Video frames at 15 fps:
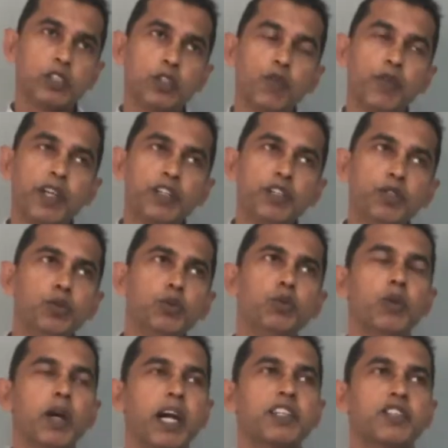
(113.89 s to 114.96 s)
So when
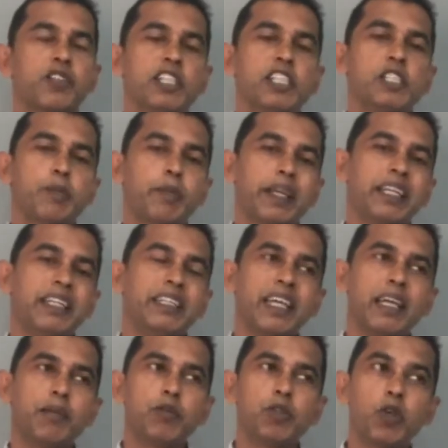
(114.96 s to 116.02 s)
you actually spend
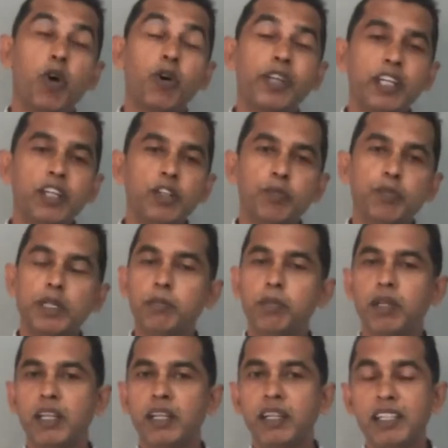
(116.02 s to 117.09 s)
time talking to
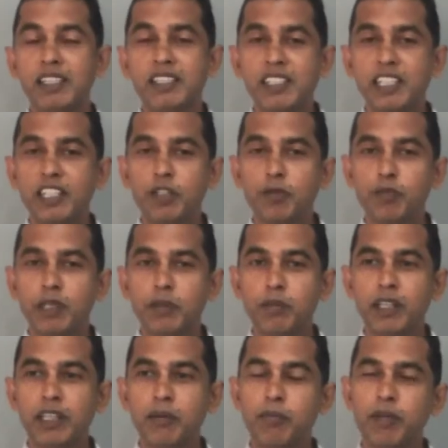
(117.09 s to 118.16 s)
people and listening to
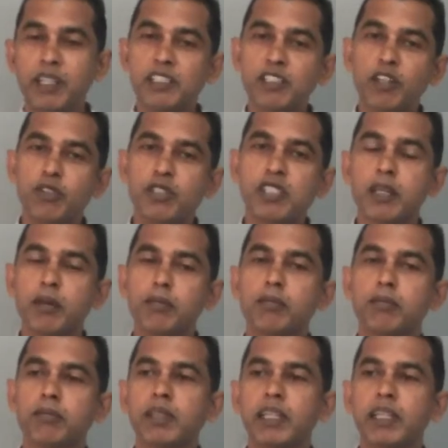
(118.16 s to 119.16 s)
people, it brings out some